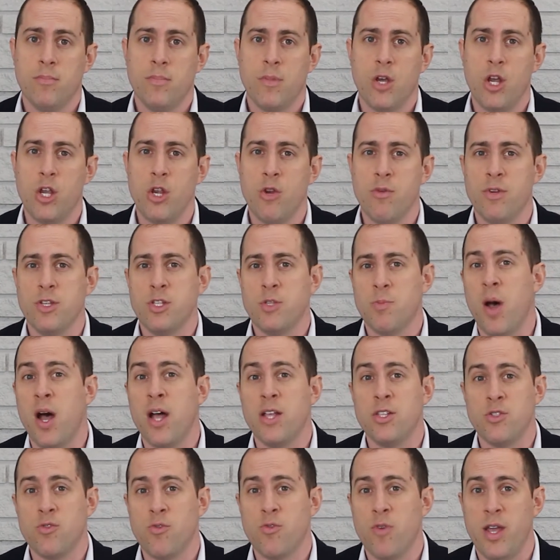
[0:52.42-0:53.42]
Are your
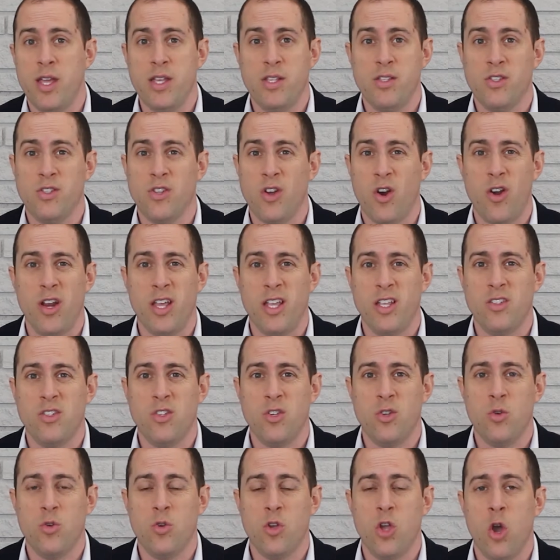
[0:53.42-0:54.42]
response rates starting
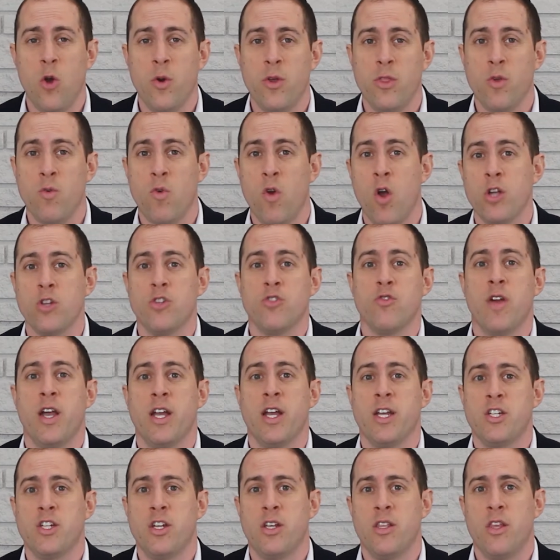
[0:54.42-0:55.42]
to go in the wrong
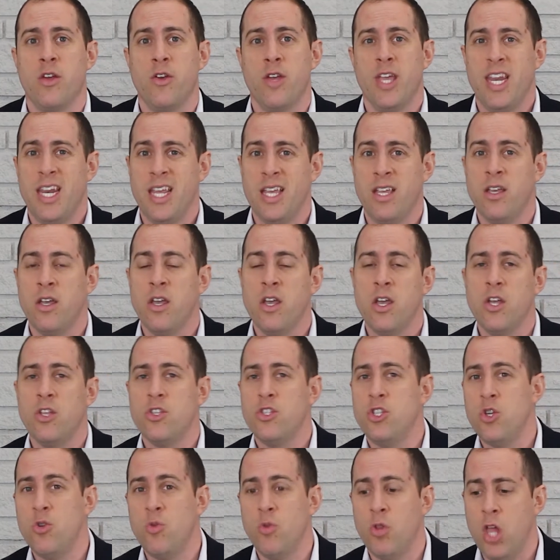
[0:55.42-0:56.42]
direction? They're getting
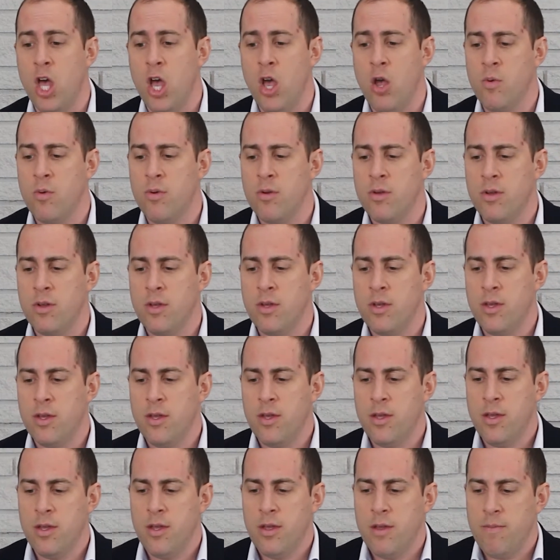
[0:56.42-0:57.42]
too low?
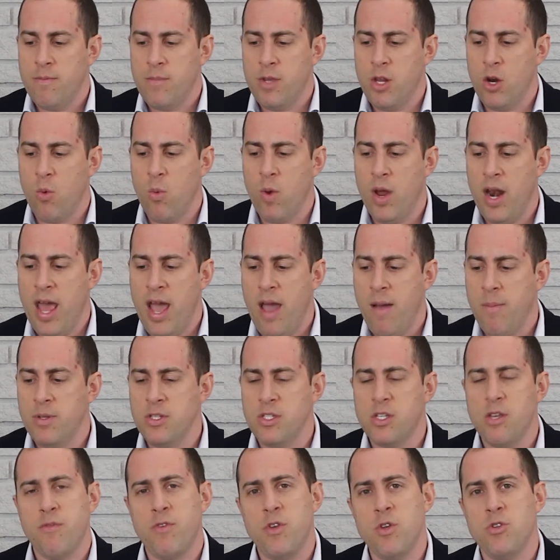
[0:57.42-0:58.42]
You know, what
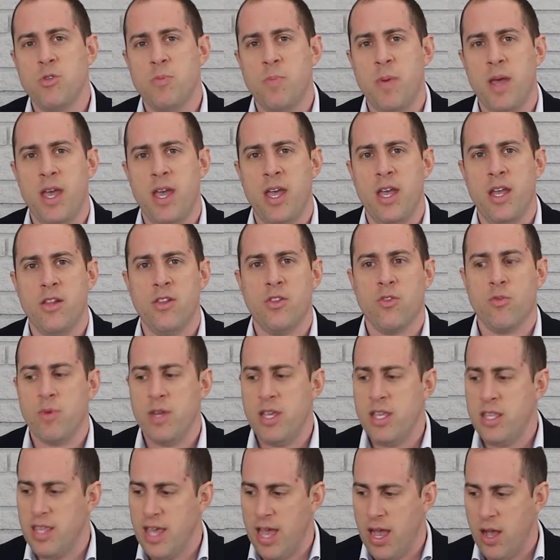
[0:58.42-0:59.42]
happens if you spend
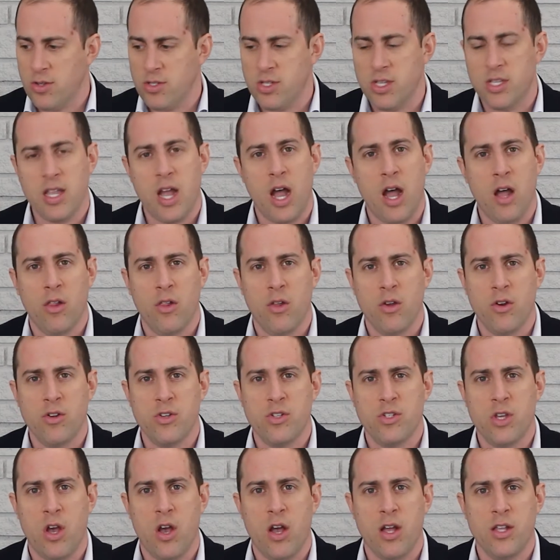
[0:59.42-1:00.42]

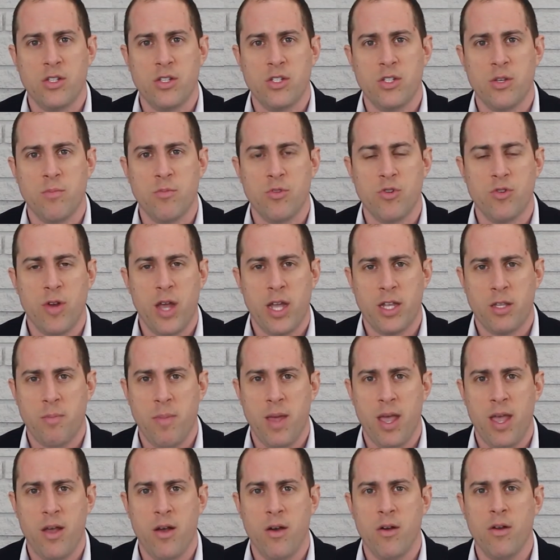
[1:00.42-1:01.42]
$3,000 on some direct
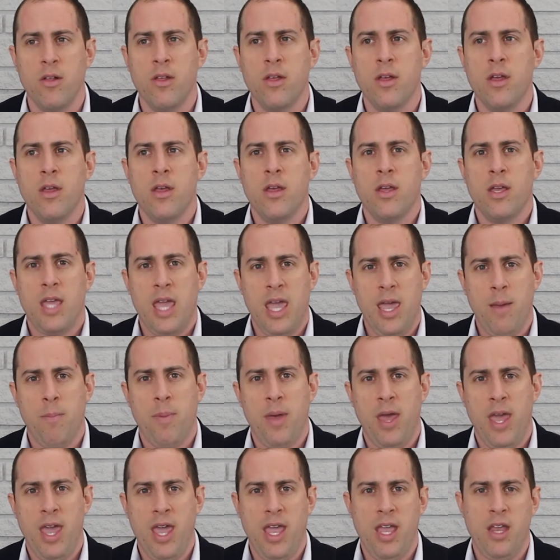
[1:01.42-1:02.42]
mail
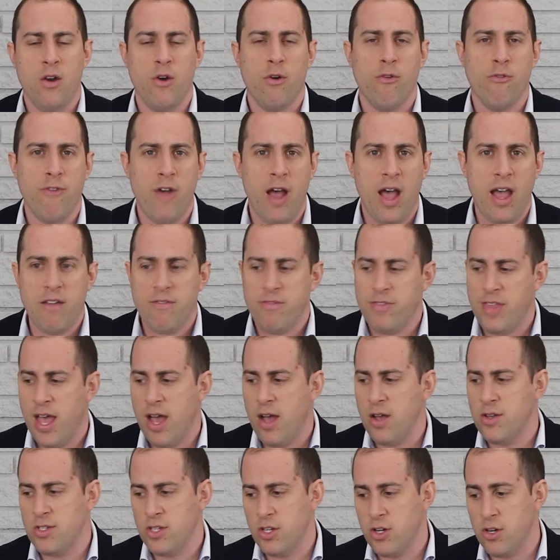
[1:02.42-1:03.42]
campaign or
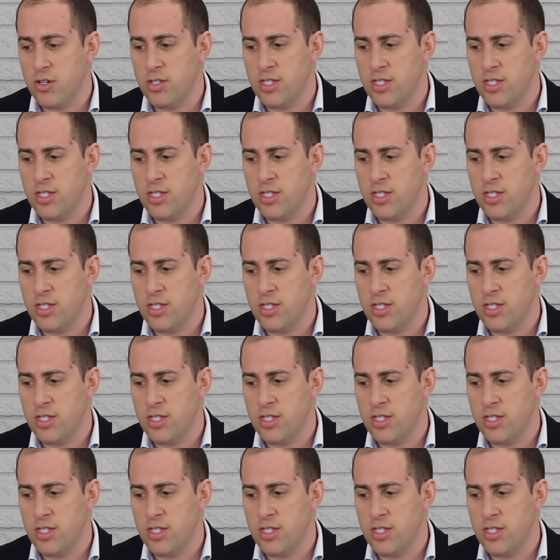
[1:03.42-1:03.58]
$5,000 or